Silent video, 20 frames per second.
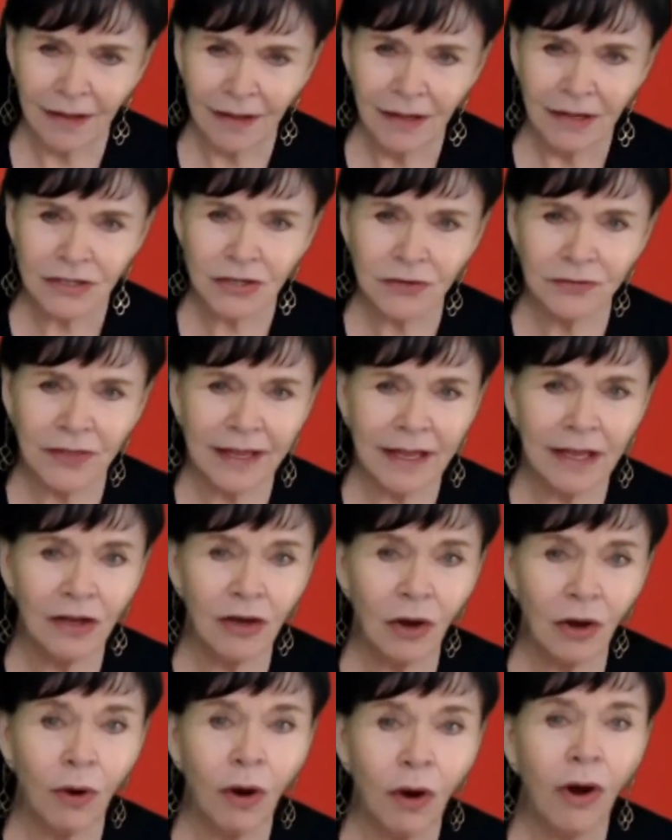So they can
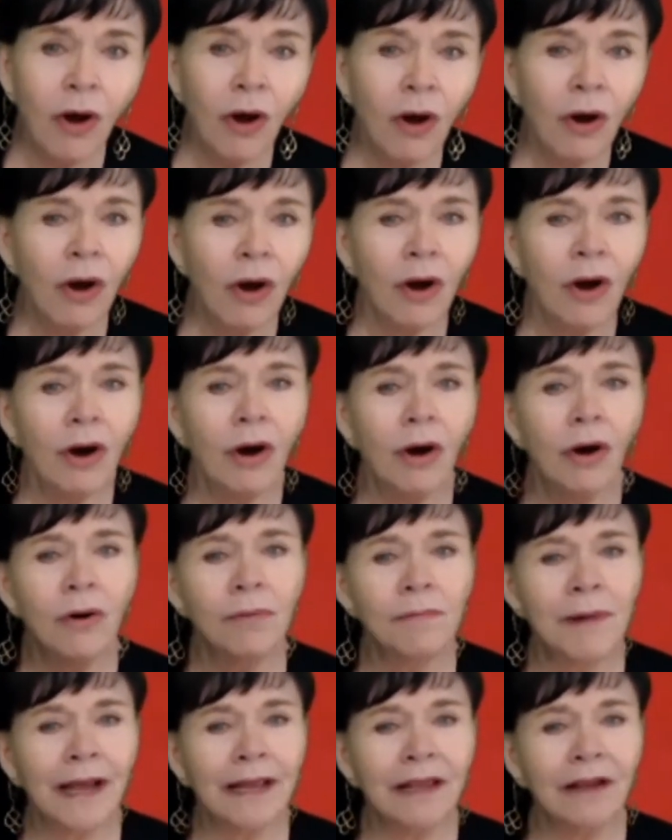go, oh
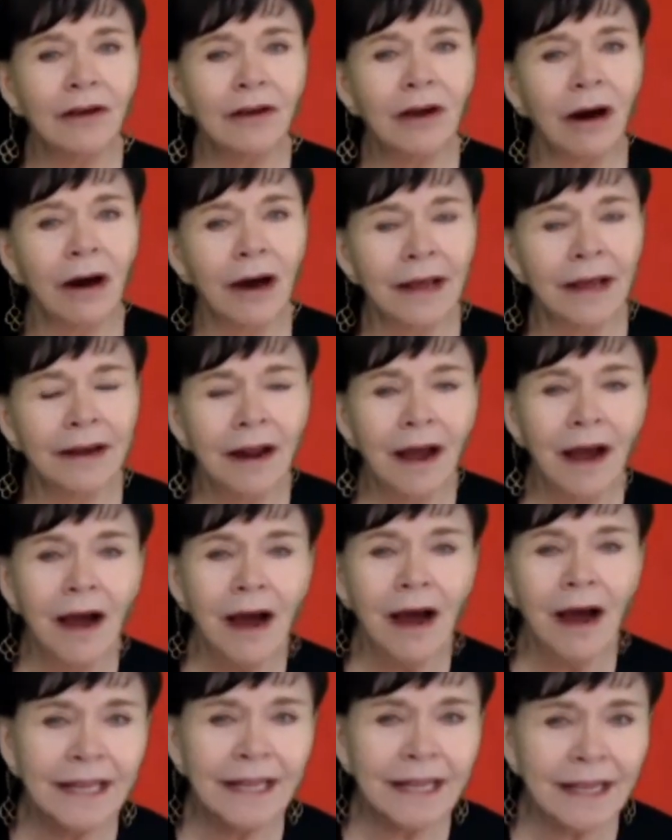my God,
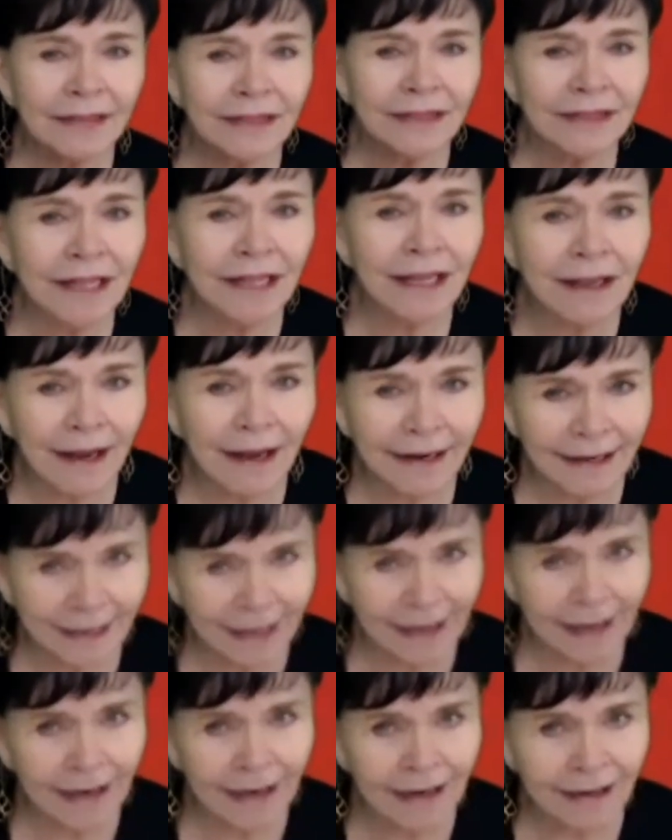I can't think I
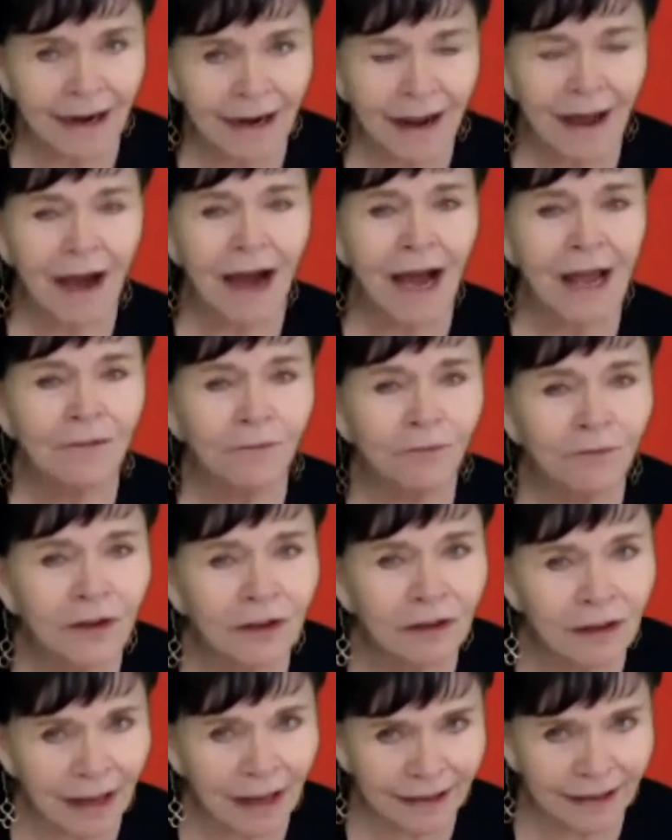can. I
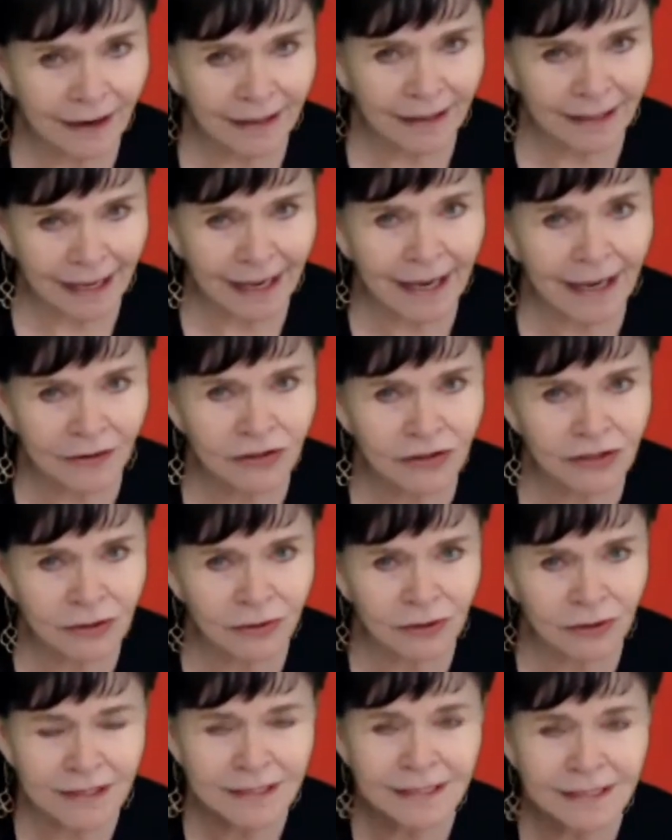feel like I can do
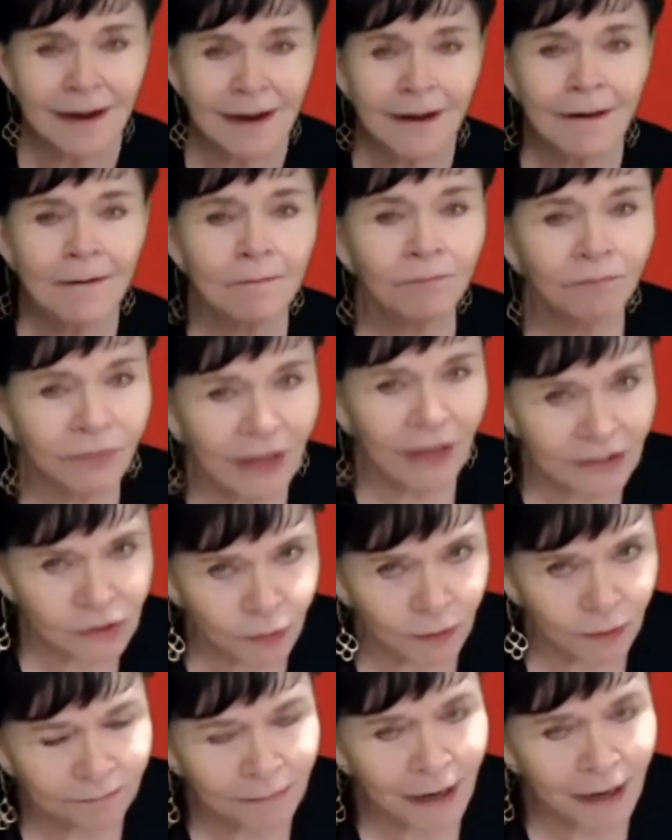this. That's
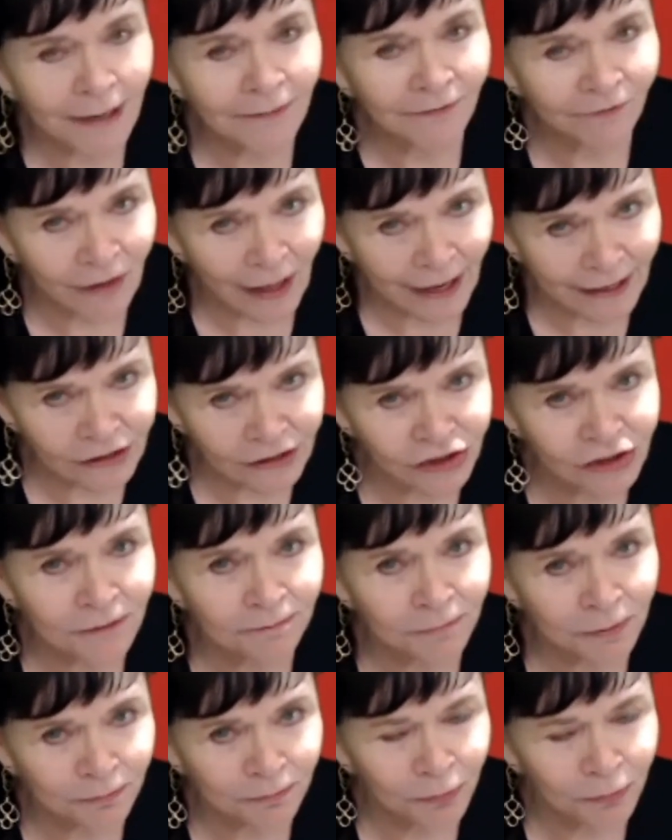what my
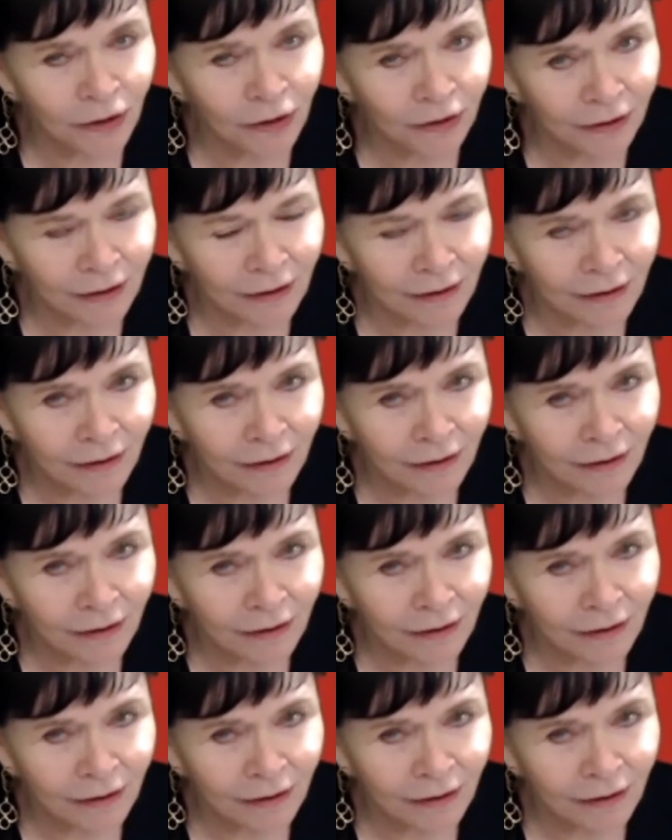flagship book